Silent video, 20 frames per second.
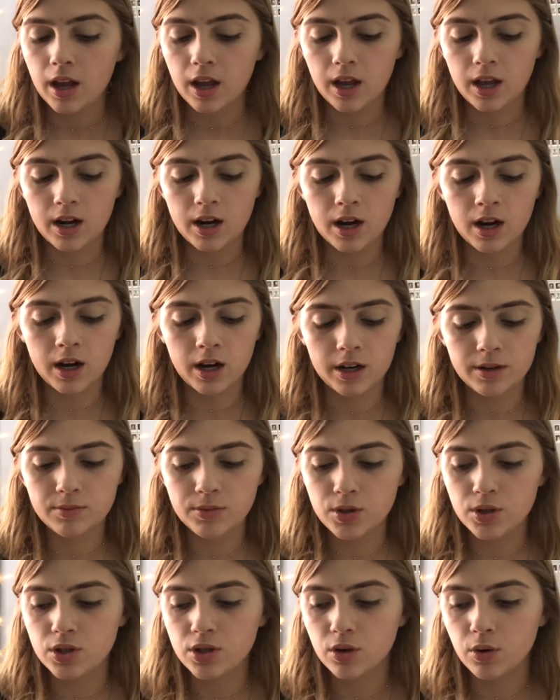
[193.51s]
and I'm
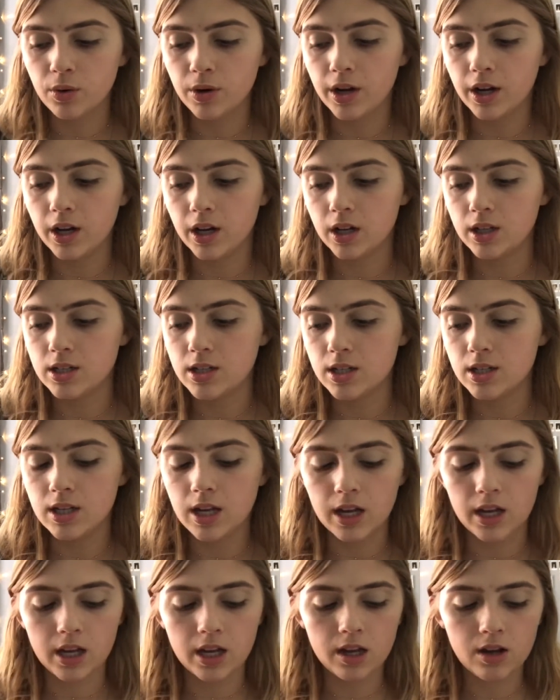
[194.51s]
just going to
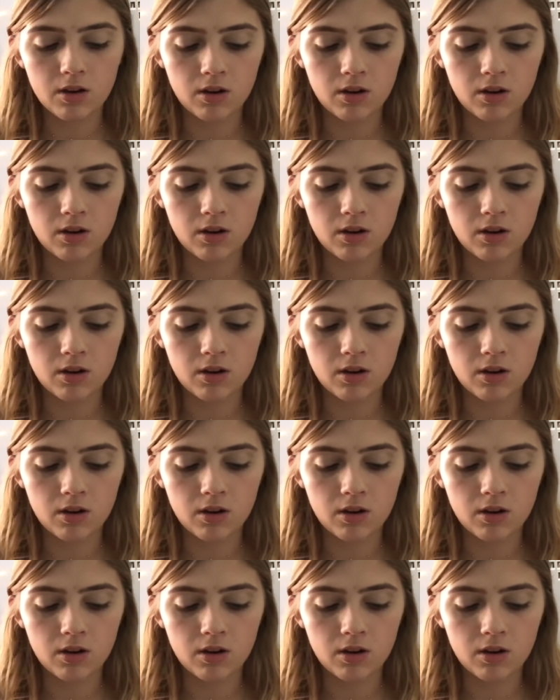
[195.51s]
take it